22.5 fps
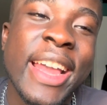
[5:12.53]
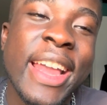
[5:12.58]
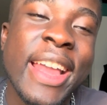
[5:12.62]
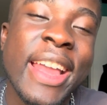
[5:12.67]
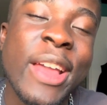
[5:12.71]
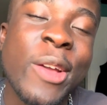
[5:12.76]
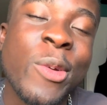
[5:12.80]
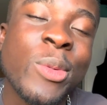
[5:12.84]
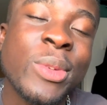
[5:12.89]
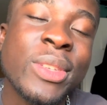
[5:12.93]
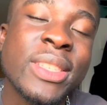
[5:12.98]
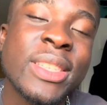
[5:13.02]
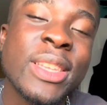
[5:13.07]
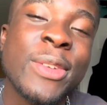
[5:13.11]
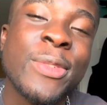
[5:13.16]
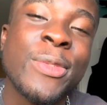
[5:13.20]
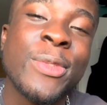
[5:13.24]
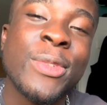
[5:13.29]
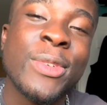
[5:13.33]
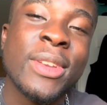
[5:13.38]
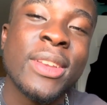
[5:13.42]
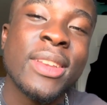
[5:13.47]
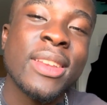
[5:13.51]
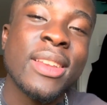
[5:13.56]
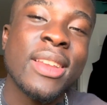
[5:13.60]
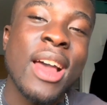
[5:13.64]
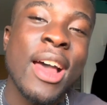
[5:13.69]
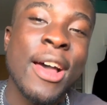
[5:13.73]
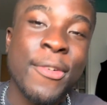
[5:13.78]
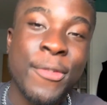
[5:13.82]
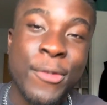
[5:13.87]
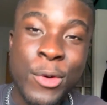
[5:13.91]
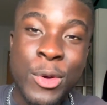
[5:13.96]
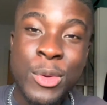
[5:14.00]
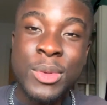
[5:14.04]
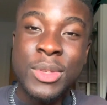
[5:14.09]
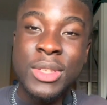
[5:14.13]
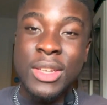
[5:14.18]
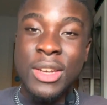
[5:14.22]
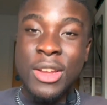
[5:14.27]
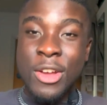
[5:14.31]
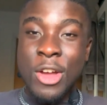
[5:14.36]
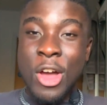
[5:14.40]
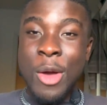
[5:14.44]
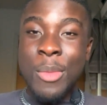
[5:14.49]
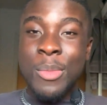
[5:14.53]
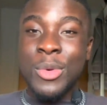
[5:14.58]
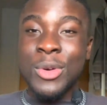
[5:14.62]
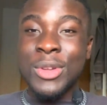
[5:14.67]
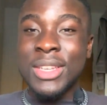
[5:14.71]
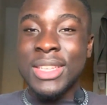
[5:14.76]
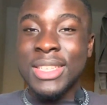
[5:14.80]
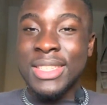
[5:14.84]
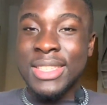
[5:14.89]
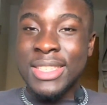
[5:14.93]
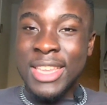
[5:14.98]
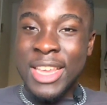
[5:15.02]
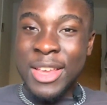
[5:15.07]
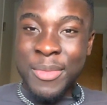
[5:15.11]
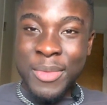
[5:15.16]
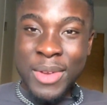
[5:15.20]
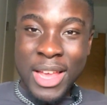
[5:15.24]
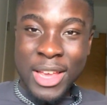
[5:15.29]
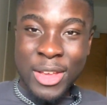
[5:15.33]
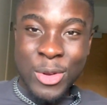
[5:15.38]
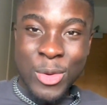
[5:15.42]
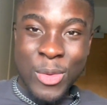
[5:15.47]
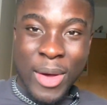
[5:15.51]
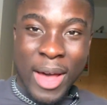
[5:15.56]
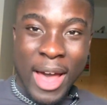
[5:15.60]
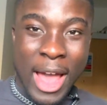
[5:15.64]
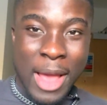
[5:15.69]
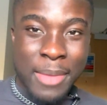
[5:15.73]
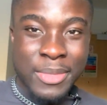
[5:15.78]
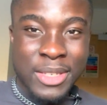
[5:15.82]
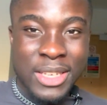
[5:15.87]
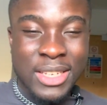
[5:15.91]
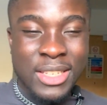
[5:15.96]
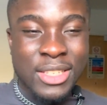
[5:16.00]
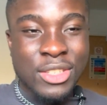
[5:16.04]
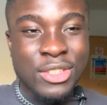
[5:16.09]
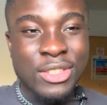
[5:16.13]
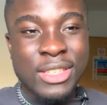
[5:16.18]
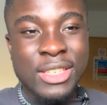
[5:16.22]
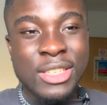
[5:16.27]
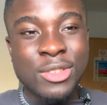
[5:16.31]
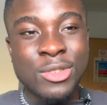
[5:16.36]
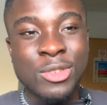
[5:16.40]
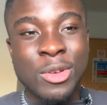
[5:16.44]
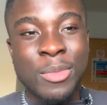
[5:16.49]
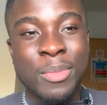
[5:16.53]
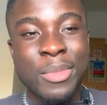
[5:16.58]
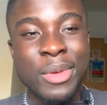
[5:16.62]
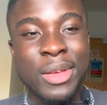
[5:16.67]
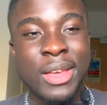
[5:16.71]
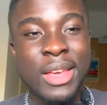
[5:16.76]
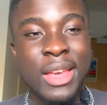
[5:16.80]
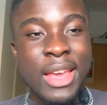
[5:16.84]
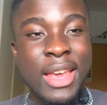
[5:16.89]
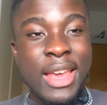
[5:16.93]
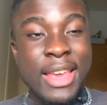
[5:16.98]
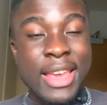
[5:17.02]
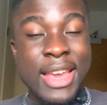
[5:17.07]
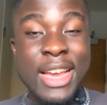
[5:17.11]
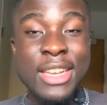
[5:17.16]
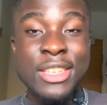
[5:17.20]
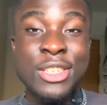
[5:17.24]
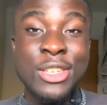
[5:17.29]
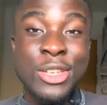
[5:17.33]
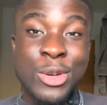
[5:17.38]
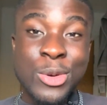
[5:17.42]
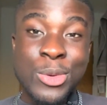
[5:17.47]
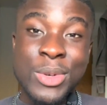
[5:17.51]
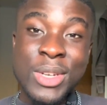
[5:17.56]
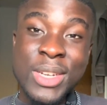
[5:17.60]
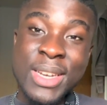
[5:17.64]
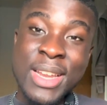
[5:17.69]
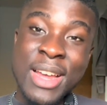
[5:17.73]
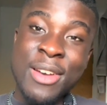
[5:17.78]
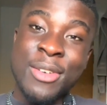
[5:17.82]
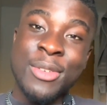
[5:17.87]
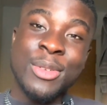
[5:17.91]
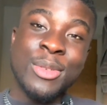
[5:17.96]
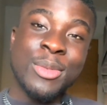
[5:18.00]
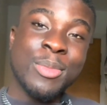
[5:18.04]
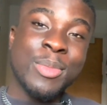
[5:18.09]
it was different. I thought he was gonna come on the same, like, you know, hyped energy he's on, but he actually cooled it down,